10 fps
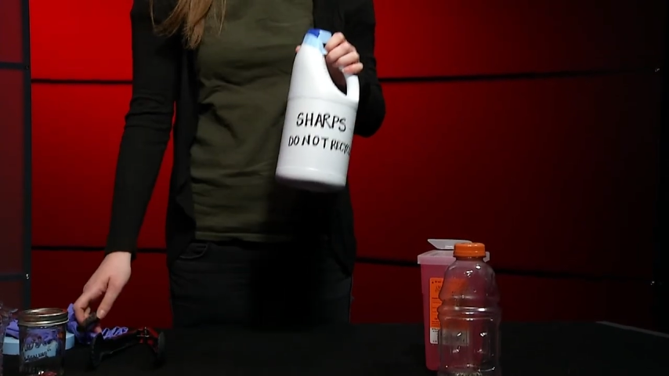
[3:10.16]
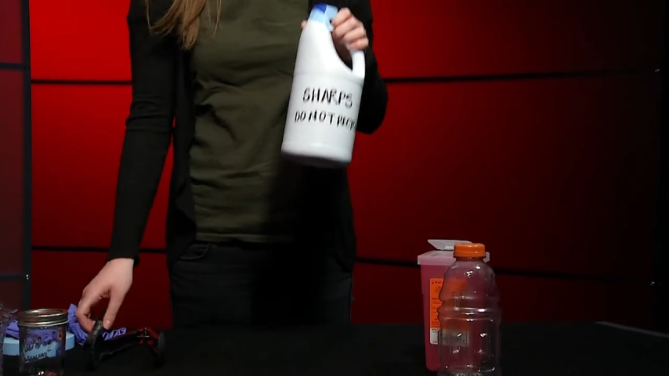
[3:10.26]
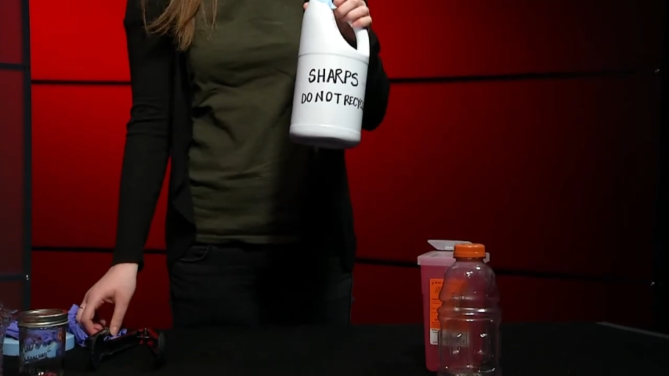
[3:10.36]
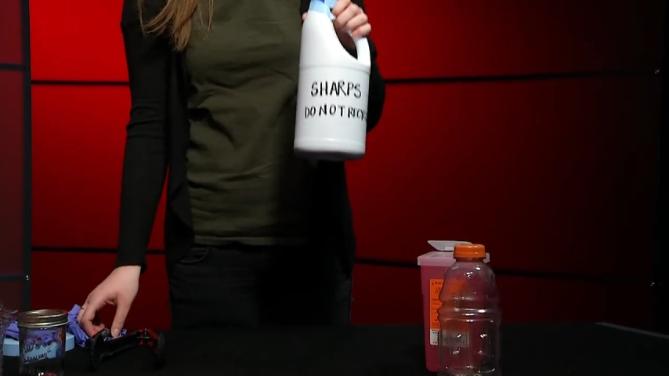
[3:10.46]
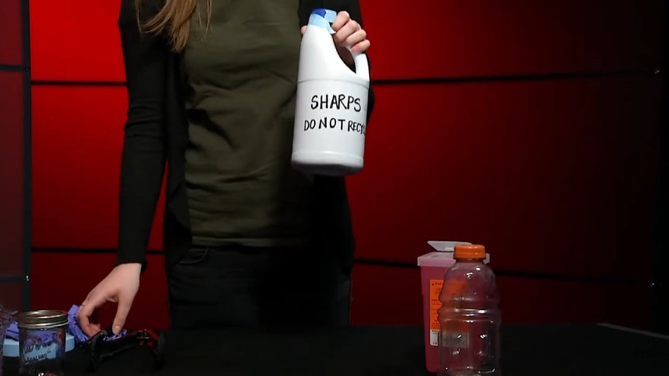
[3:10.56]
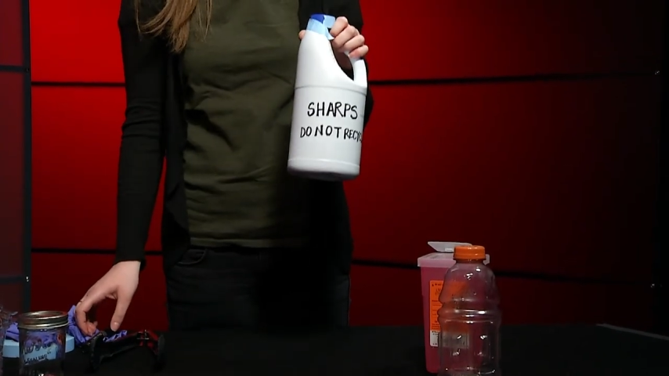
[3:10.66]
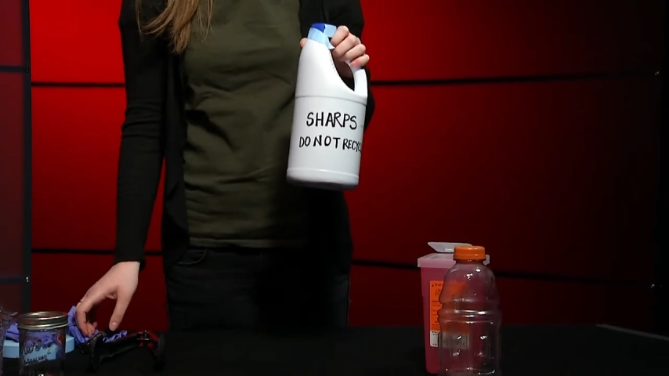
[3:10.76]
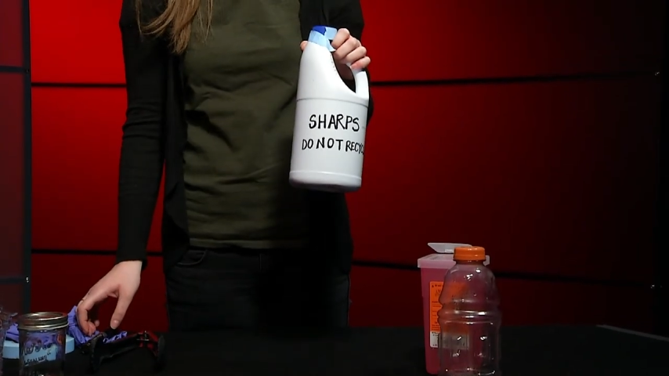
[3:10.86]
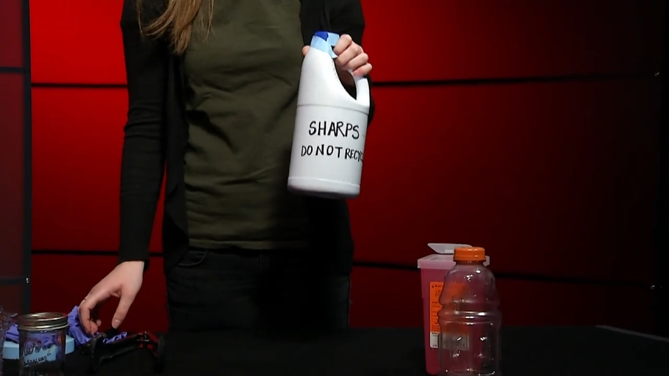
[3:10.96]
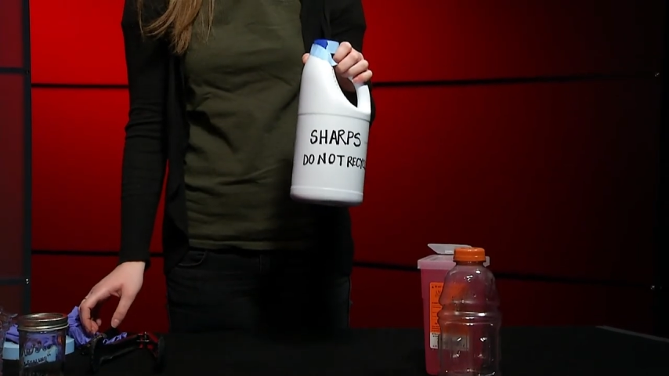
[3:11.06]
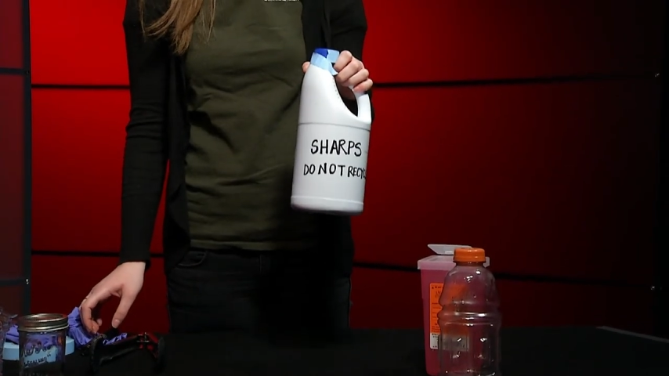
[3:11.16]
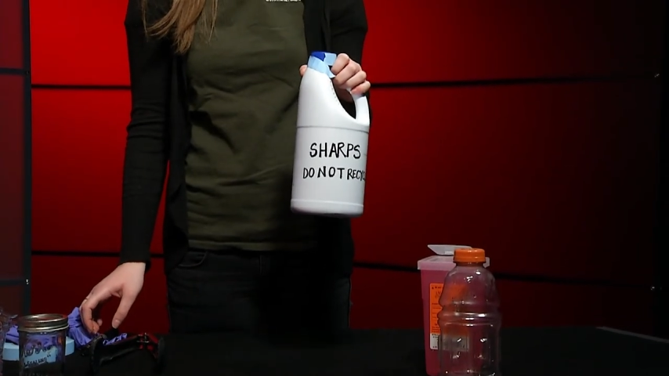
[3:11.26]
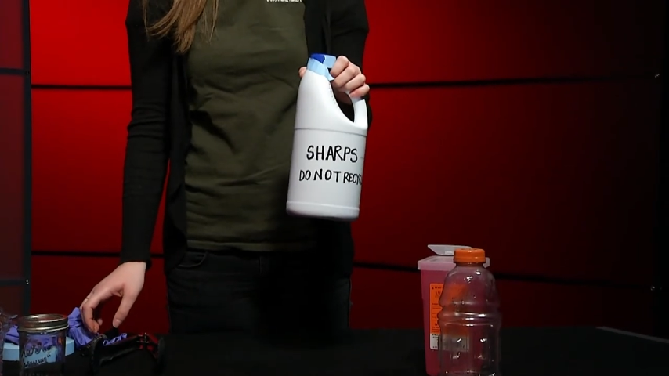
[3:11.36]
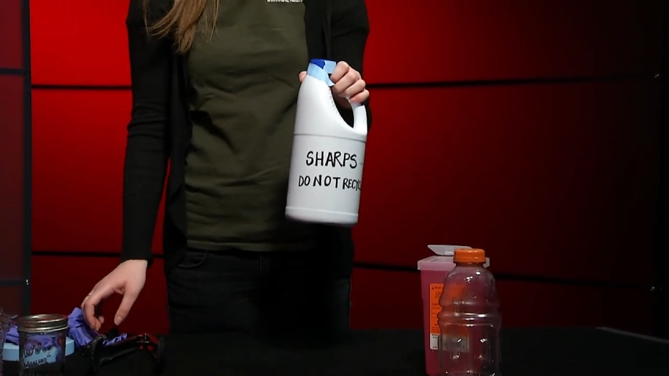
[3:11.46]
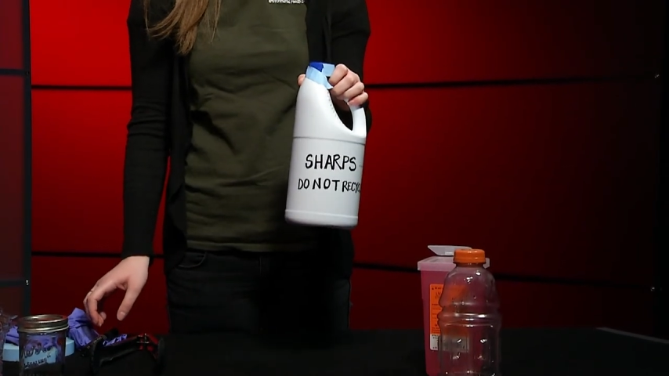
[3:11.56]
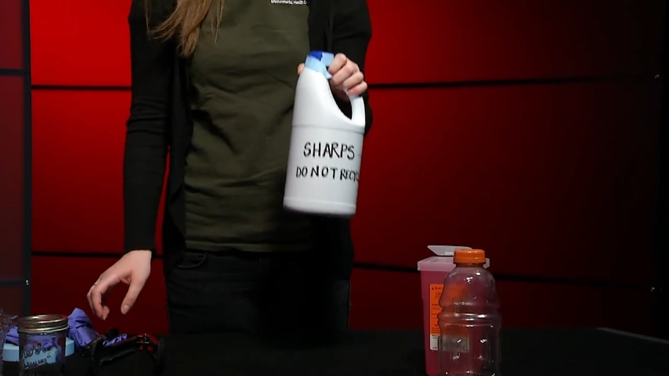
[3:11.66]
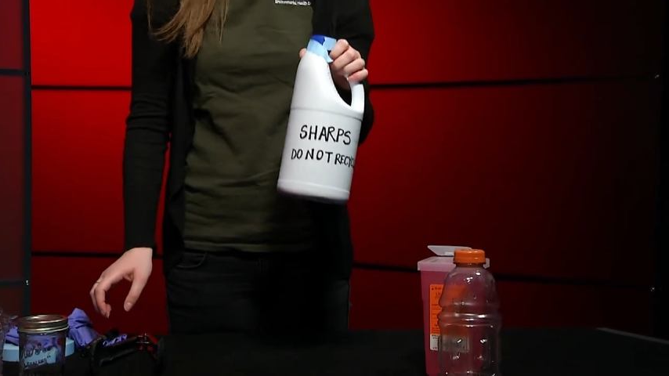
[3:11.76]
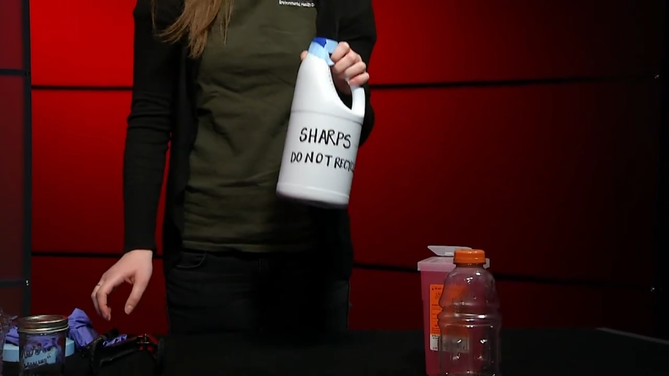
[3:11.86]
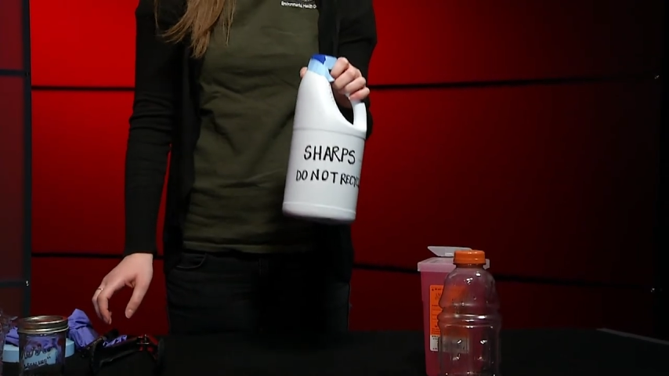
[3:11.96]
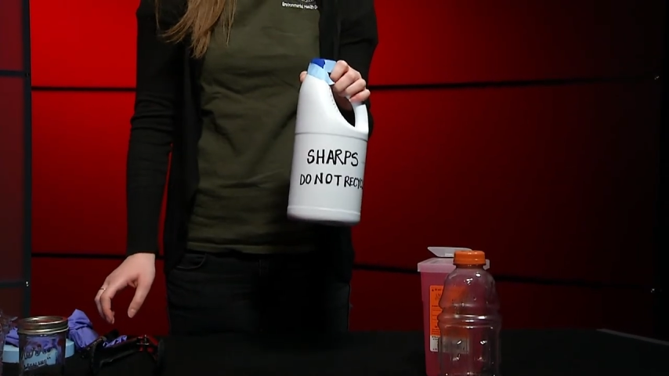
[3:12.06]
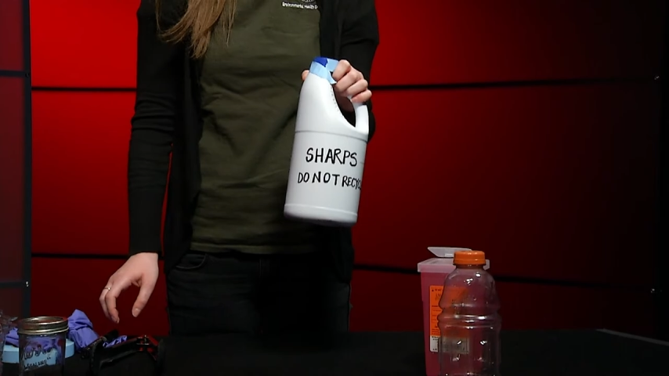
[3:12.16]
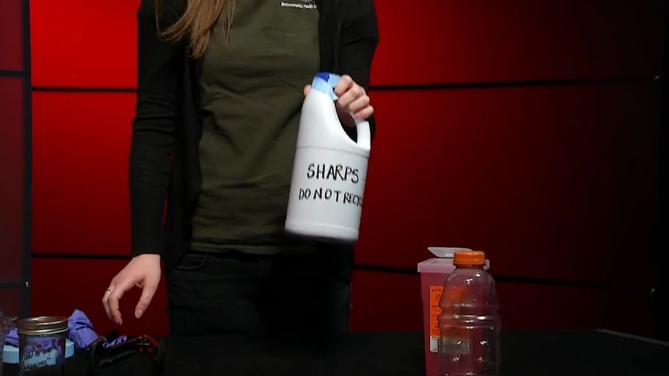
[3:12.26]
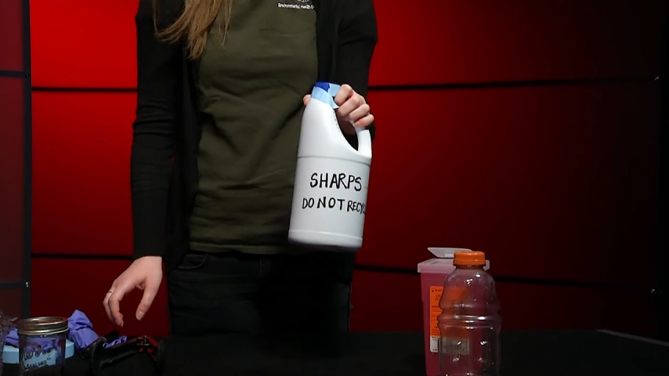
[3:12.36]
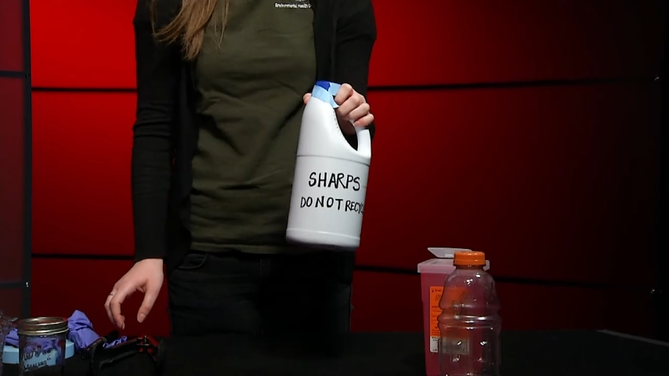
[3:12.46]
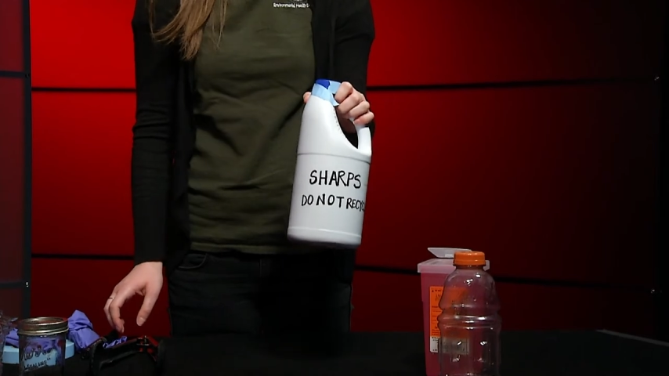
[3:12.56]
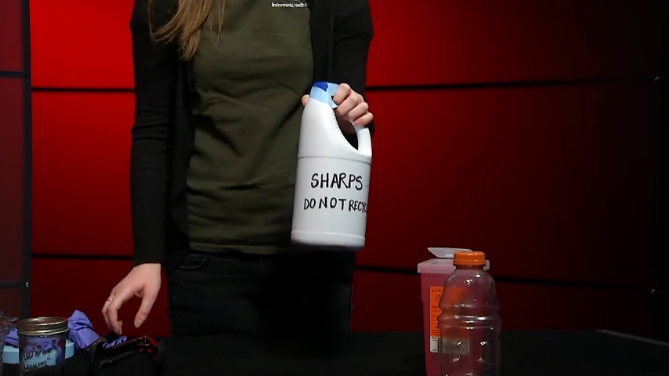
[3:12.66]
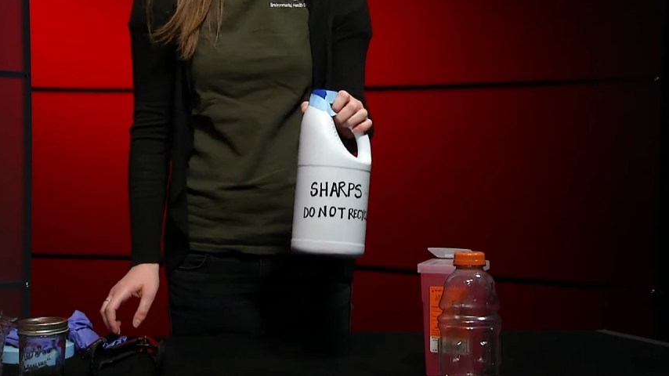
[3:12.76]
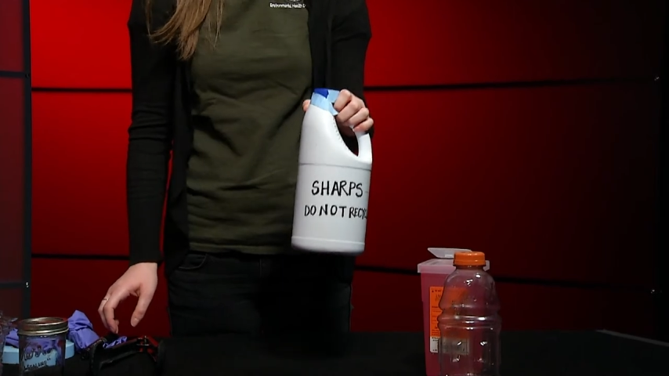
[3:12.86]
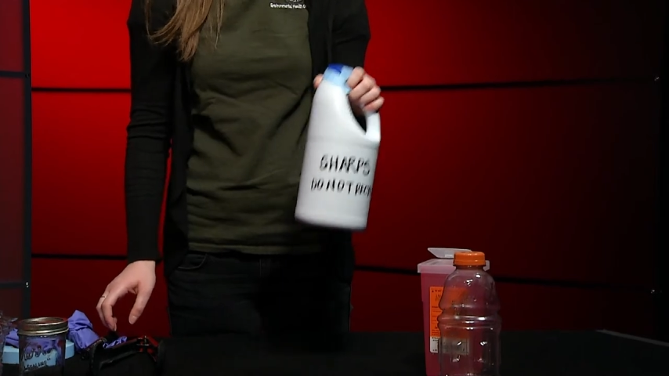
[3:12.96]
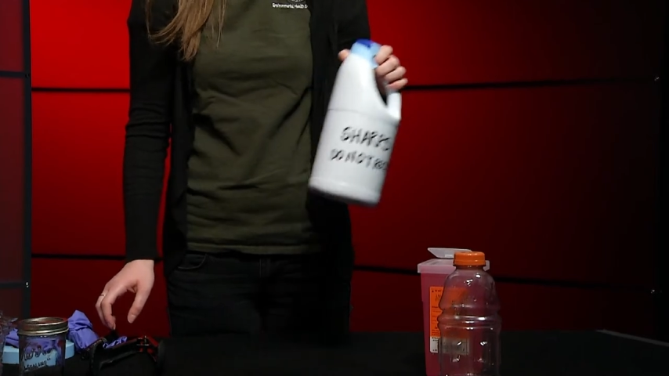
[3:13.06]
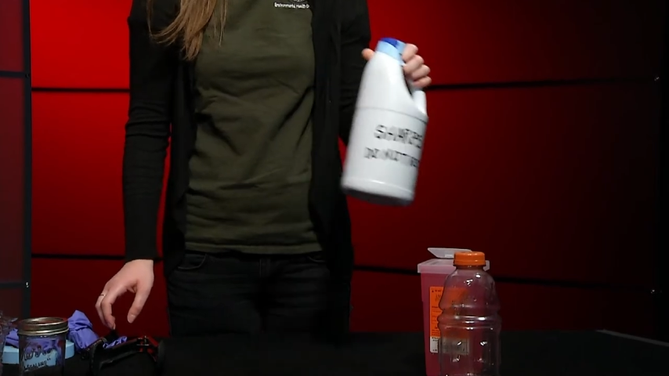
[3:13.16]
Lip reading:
[unreadable: no face in view]